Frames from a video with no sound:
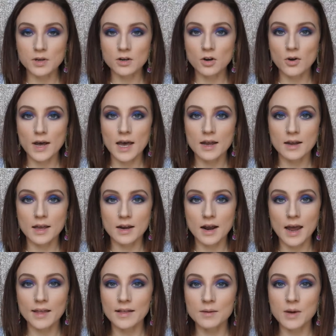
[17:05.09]
gonna go ahead and
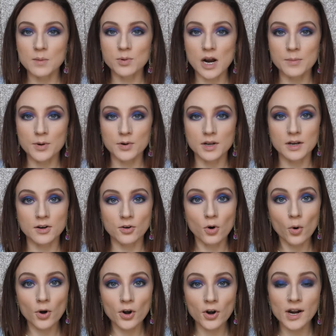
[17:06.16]
highlight my brow bone and inner
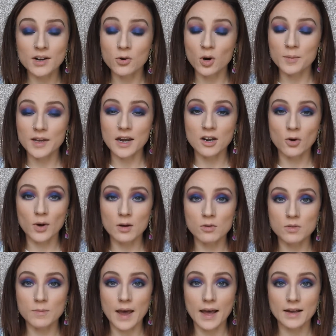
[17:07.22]
corner, and normally I go in
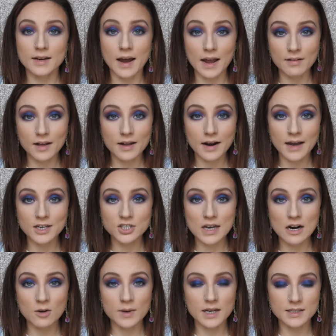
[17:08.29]
with MAC Nylon
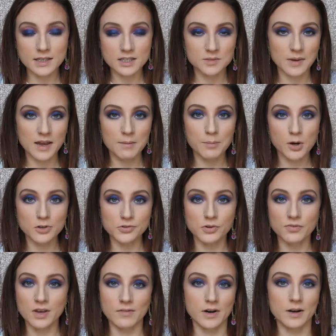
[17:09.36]
eyeshadow because that is my personal
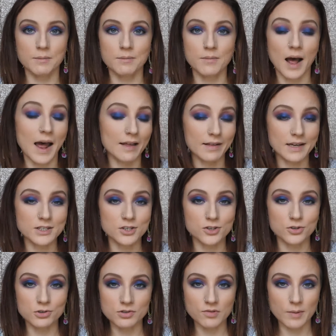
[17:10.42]
favorite highlight to
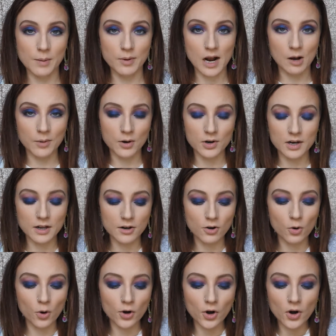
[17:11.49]
use for my brow bone and inner
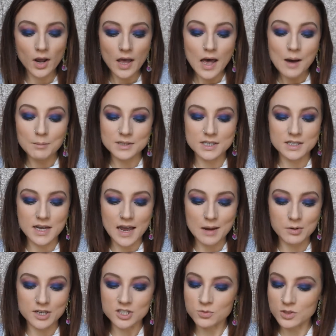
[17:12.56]
corner. But today I'm
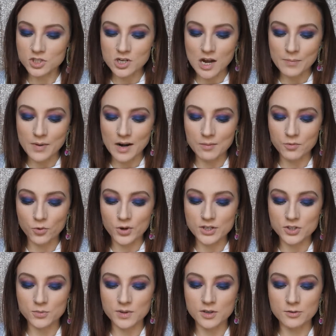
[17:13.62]
gonna switch it up and I'm going
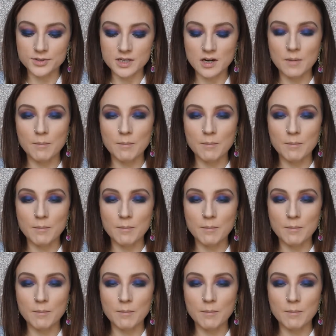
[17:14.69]
to be using